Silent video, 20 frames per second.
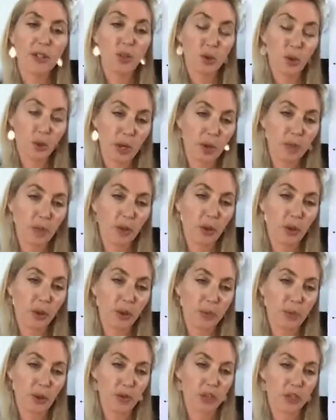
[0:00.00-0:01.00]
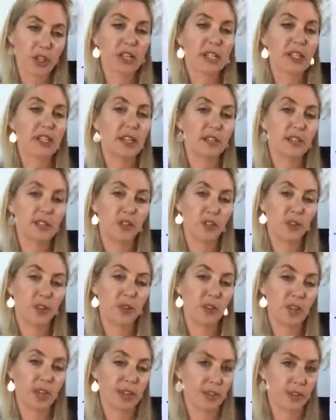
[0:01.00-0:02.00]
twin-poled motion. It does two
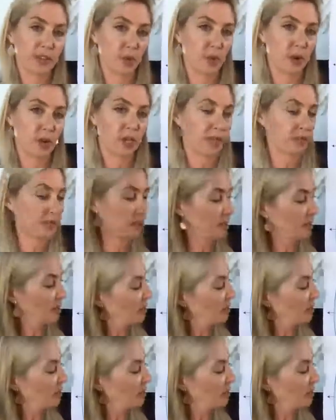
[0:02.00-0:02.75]
things at once.